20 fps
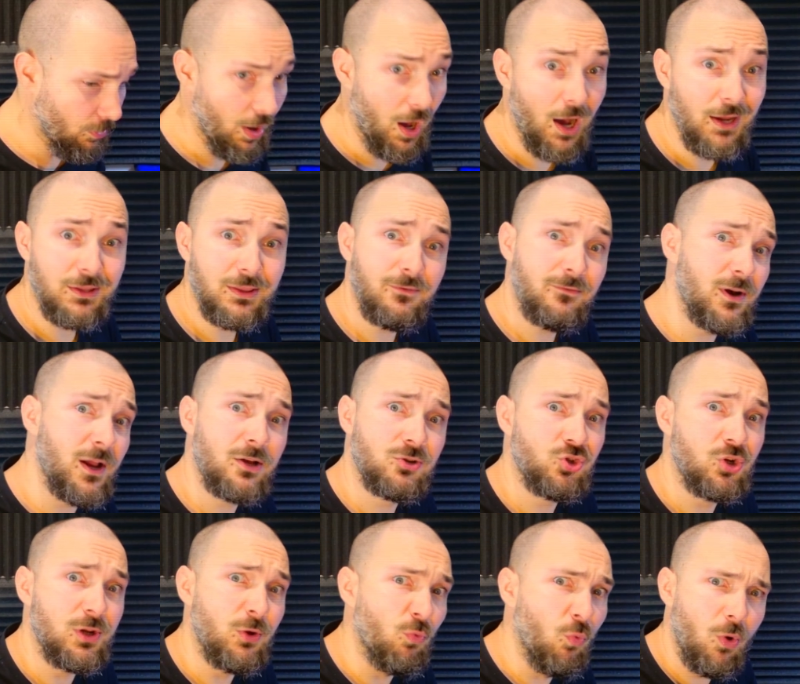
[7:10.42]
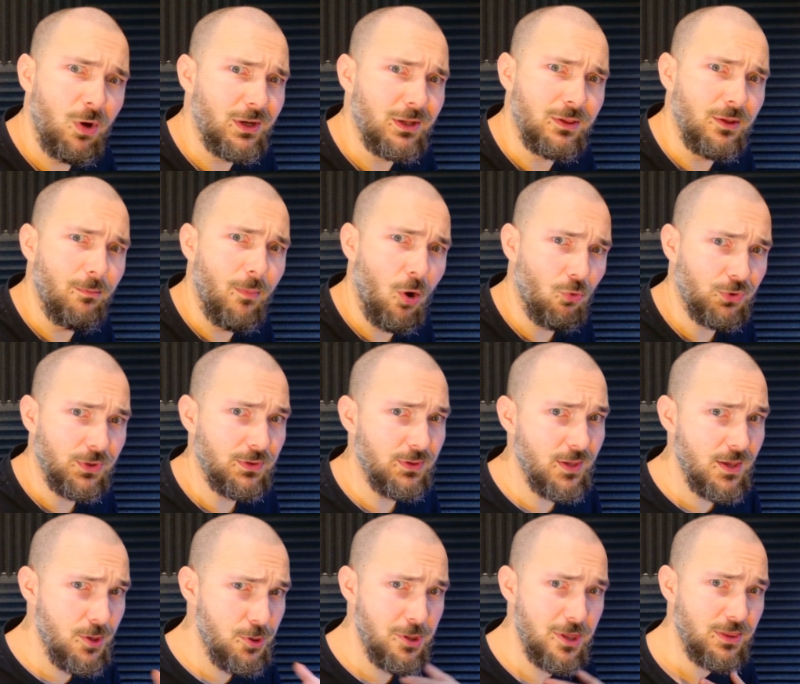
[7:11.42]
I never actually worried about
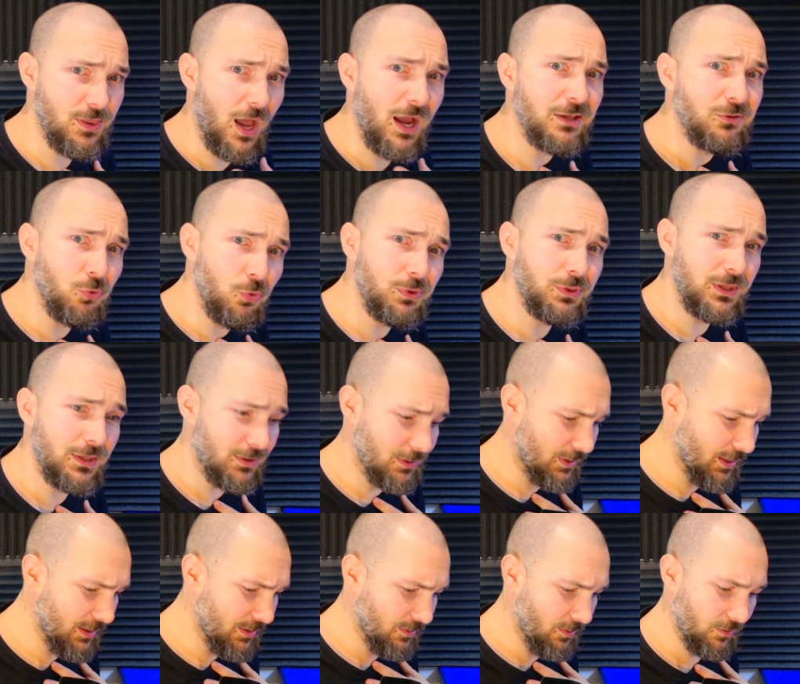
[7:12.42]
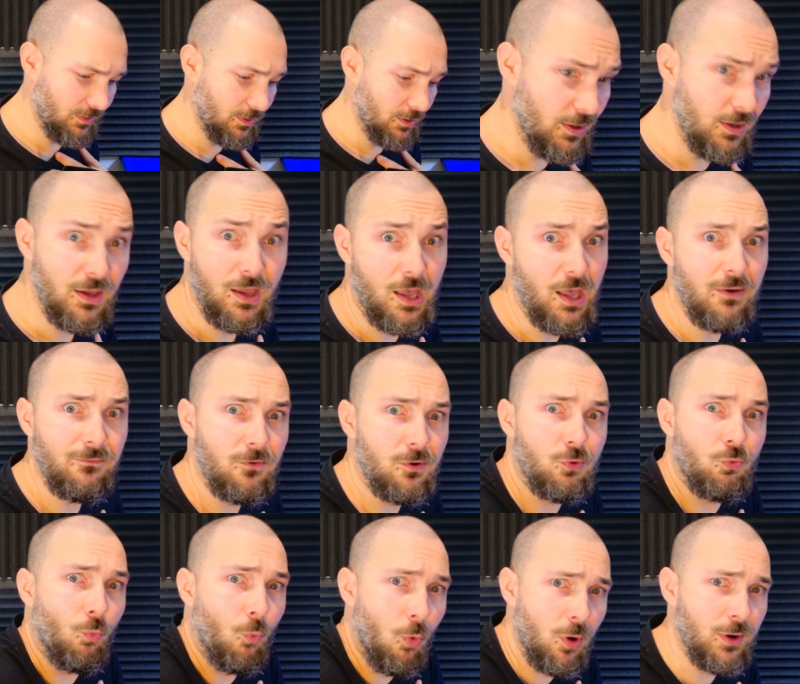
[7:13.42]
this, and I don't intend on ever
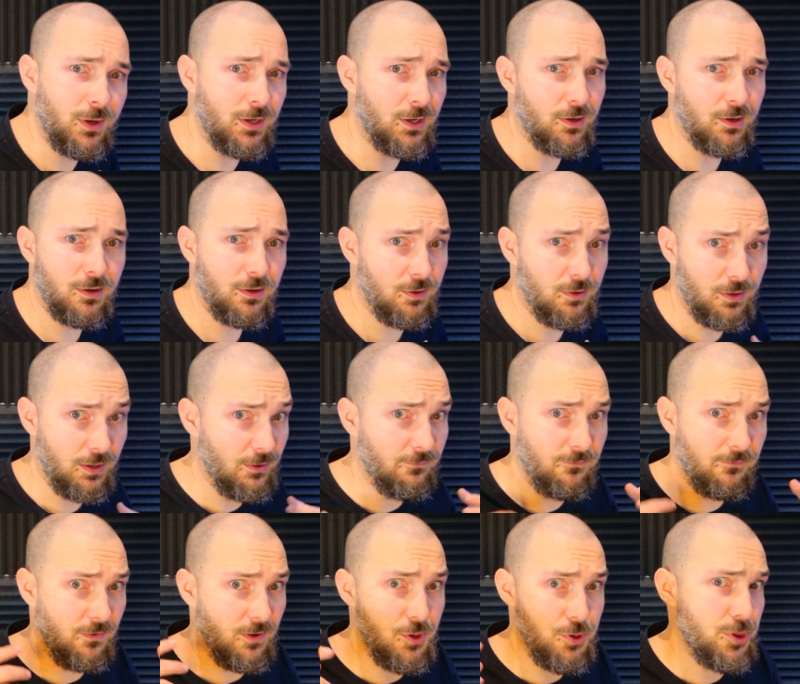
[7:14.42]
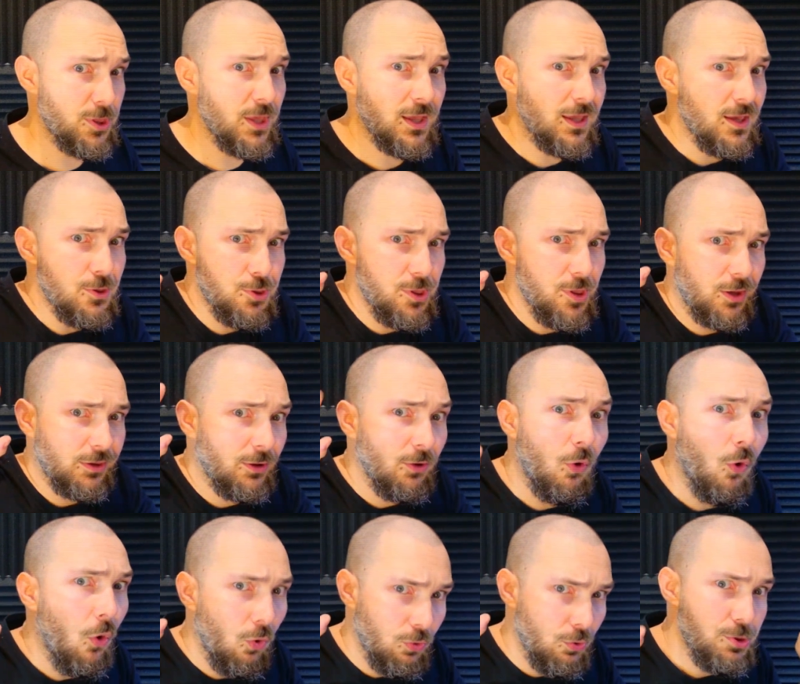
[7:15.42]
worrying if a stick is not
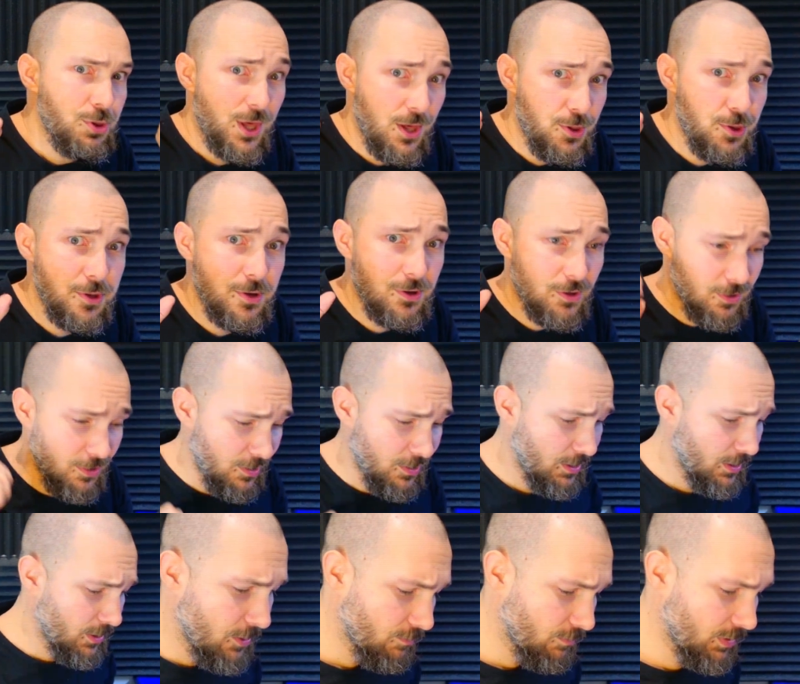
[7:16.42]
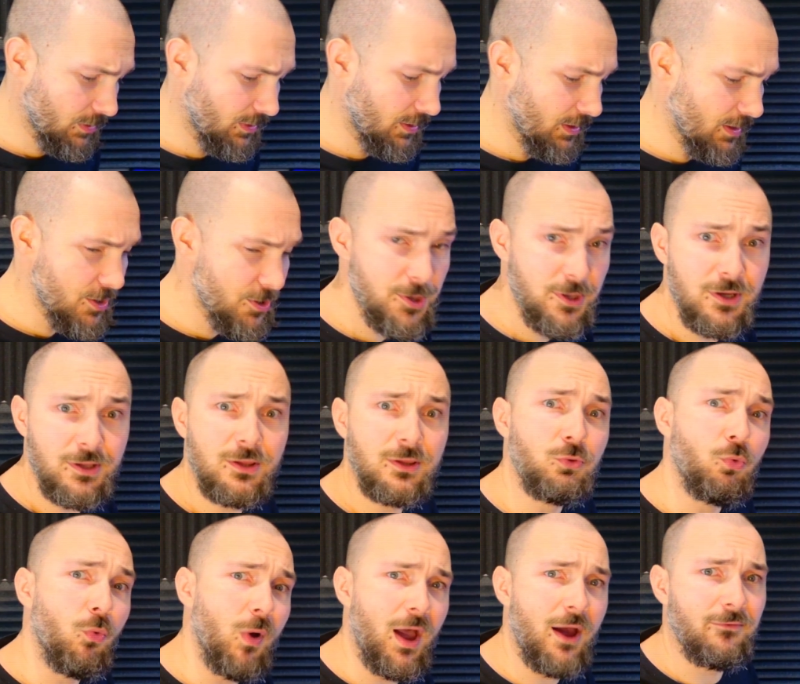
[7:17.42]
Hall sensor, but it's good
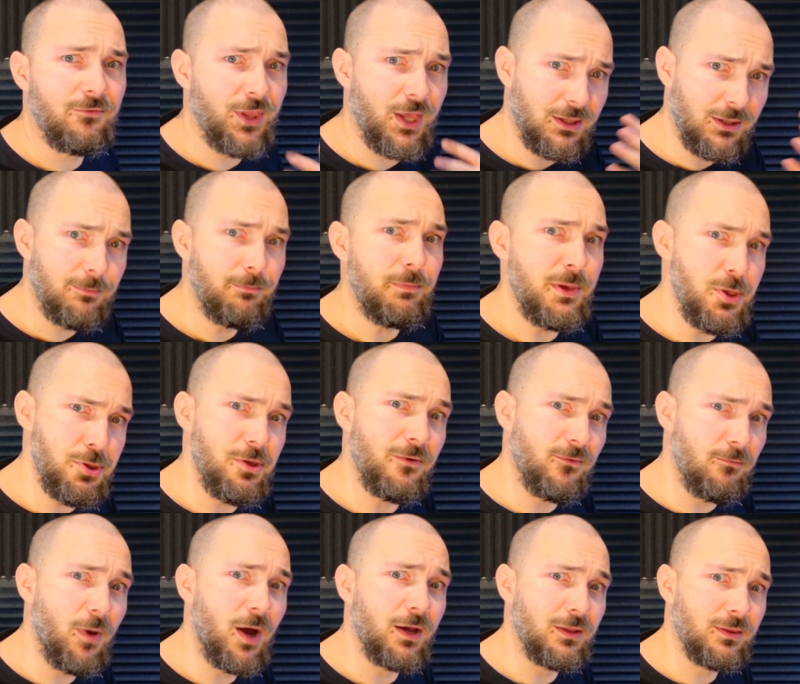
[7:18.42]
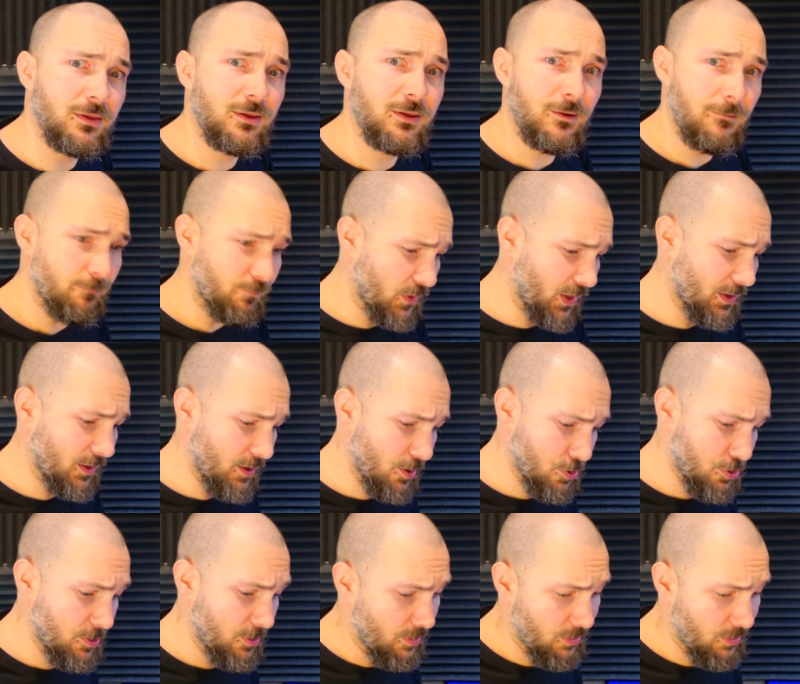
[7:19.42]
to have that peace of mind, I guess.